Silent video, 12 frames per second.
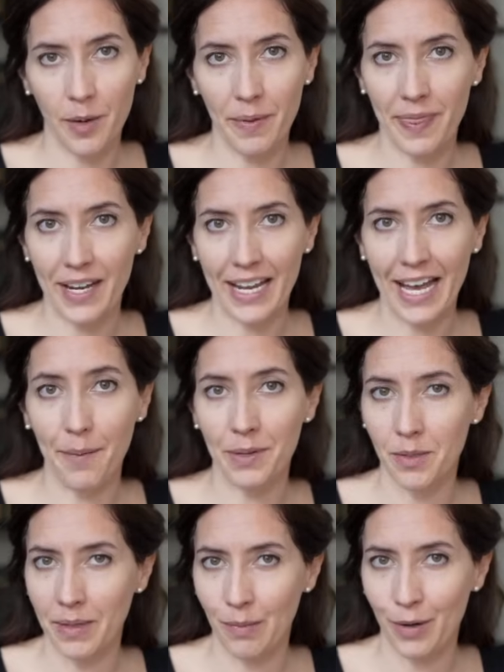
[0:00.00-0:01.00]
but then I happened
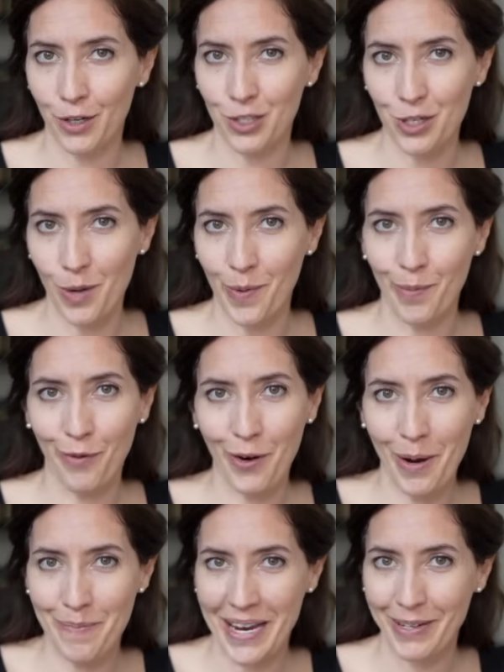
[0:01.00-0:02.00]
to be in Barnes & Noble
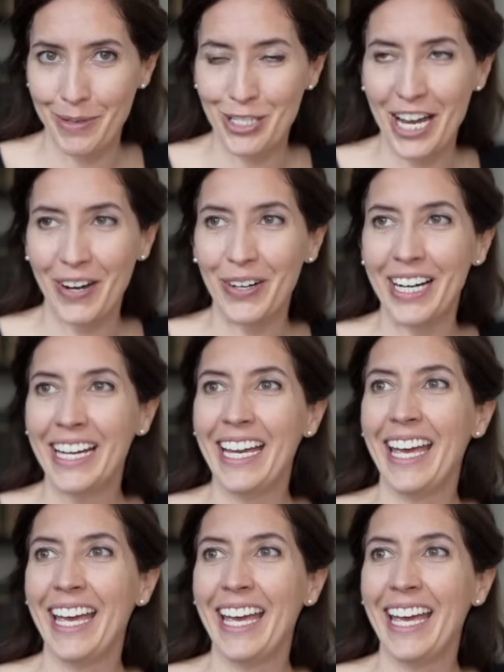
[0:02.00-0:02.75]
before a baby shower